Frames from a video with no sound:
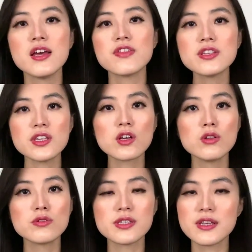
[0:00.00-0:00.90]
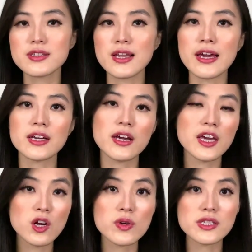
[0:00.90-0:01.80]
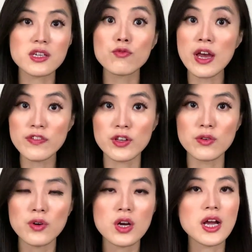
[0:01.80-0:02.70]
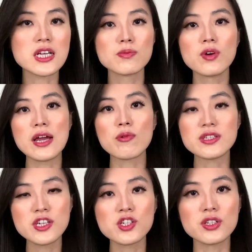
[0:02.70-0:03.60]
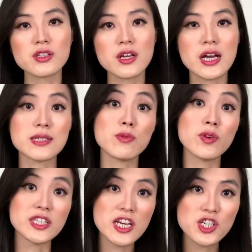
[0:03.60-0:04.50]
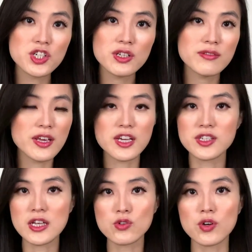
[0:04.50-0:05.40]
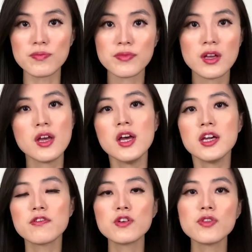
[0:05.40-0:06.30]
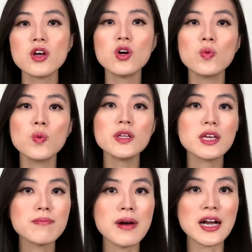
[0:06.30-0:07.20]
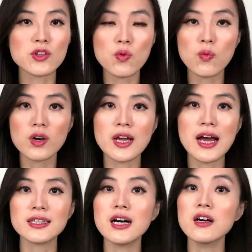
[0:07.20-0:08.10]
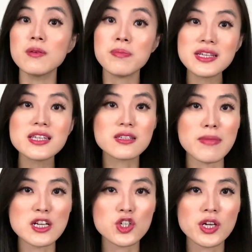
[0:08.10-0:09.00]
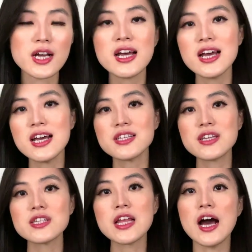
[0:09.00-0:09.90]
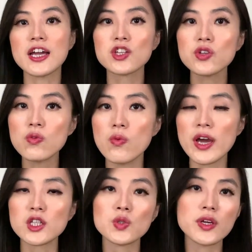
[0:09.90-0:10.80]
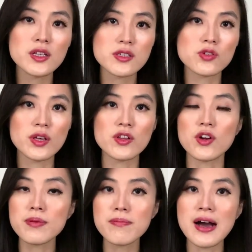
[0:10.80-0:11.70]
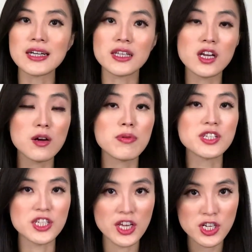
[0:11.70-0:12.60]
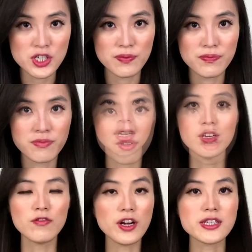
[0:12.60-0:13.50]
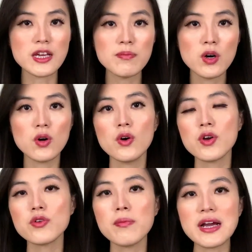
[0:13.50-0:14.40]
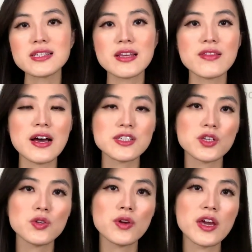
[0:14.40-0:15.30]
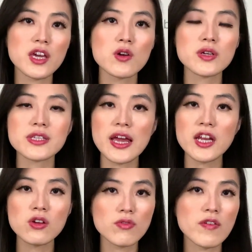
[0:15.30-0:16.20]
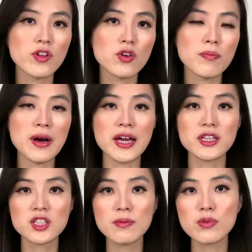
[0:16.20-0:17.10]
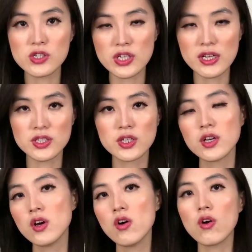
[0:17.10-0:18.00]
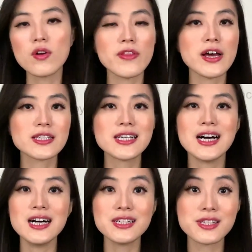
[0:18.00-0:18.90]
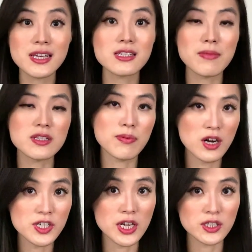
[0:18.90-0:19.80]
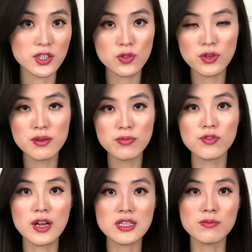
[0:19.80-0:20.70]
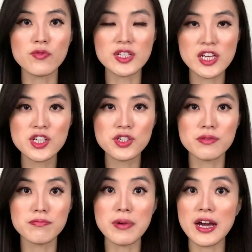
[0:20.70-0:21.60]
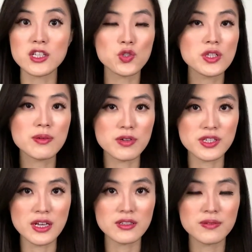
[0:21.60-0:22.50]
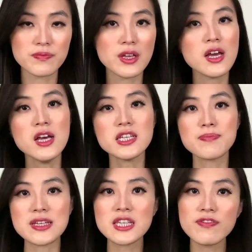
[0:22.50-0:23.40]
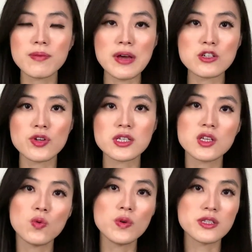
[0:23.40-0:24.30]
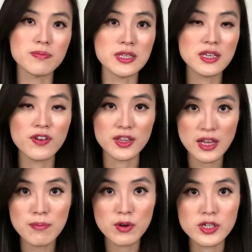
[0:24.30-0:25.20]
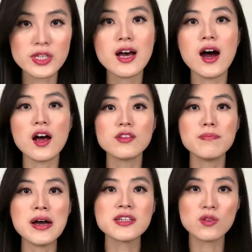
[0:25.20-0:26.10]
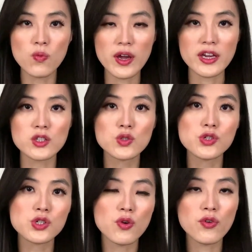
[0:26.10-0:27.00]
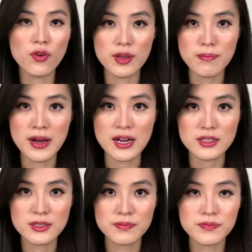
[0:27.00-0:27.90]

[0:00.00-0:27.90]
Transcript: This includes things like increasing revenue, customer acquisition, customer retention, etc. If you know what impact your work had on a business metric, this is an ideal way to illustrate your impact in a presentation. For example, you might say that you can increase any revenue by 10%, or that on a six-month project, you improve customer retention by 20%. Specific metrics with specific numbers are the best way to show your impact.